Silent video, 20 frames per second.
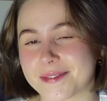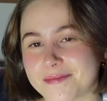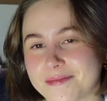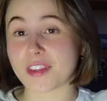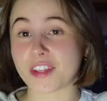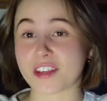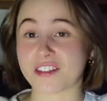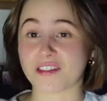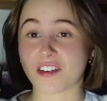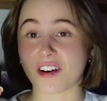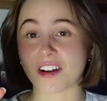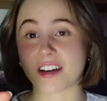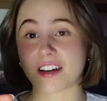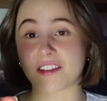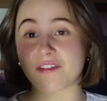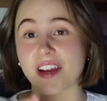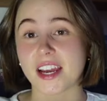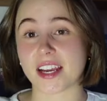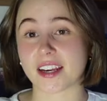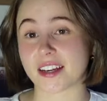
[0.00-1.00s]
You've got it on
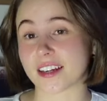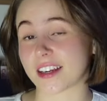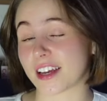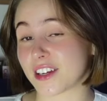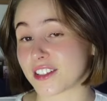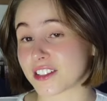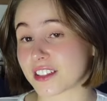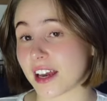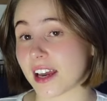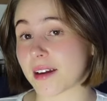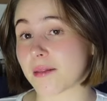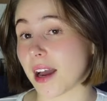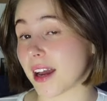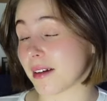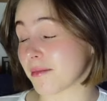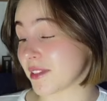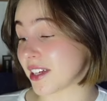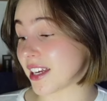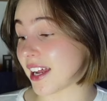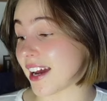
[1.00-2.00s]
record now, so I'm
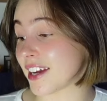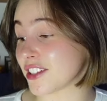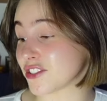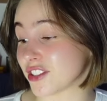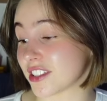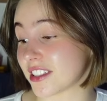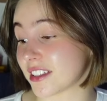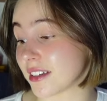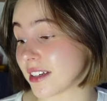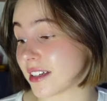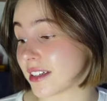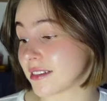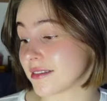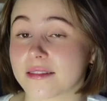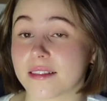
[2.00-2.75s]
going to actually do it.